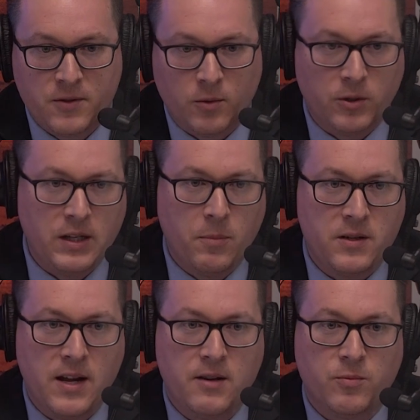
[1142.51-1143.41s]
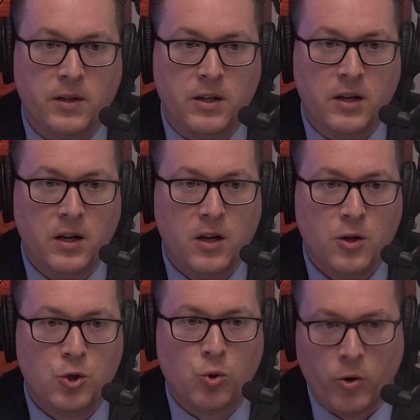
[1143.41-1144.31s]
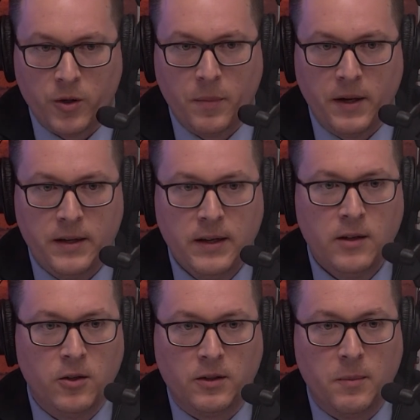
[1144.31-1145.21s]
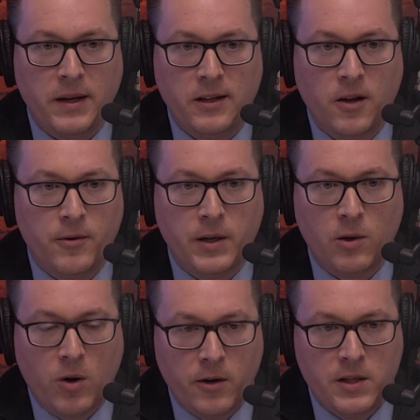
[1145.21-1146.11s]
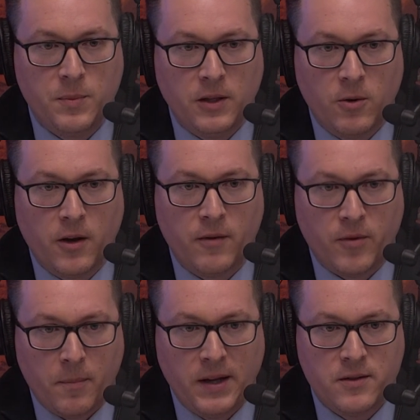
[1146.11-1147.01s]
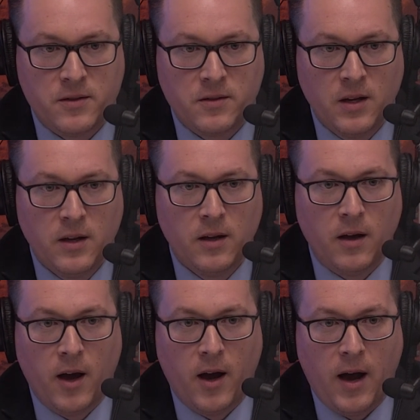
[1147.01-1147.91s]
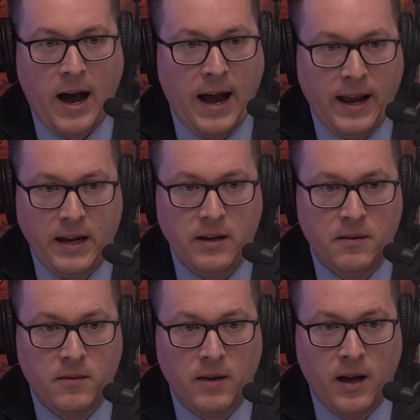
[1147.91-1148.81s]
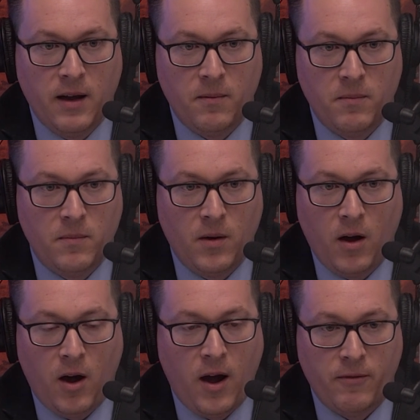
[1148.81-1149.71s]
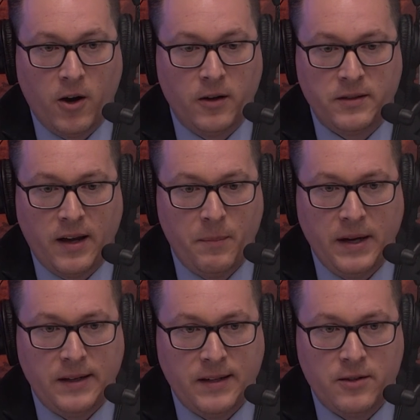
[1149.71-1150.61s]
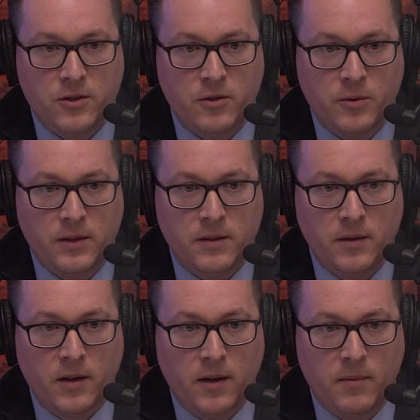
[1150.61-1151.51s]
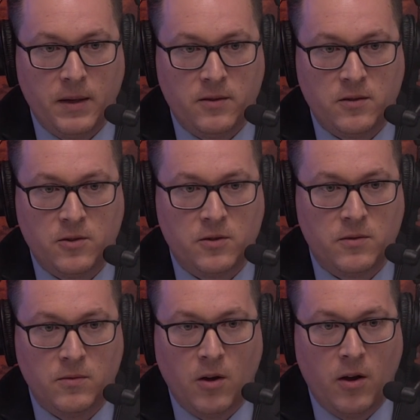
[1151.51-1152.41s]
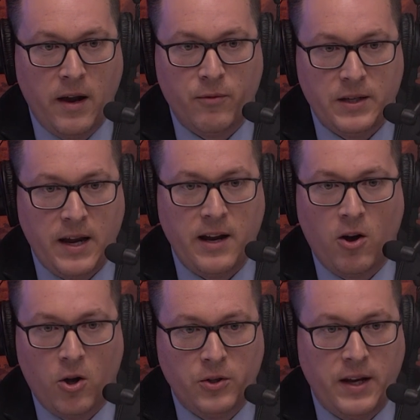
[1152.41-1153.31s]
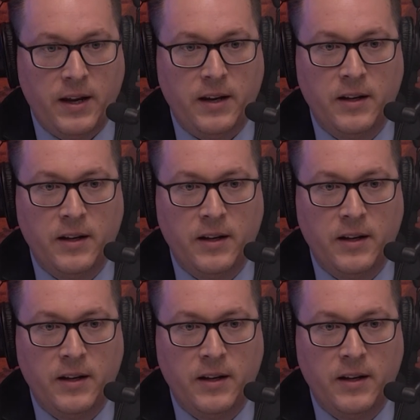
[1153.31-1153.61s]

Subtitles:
so we'll keep our takes really short. But look, the money laundering inquiry has been going on for months. I have a hard time paying attention to it. It's just every day, all day,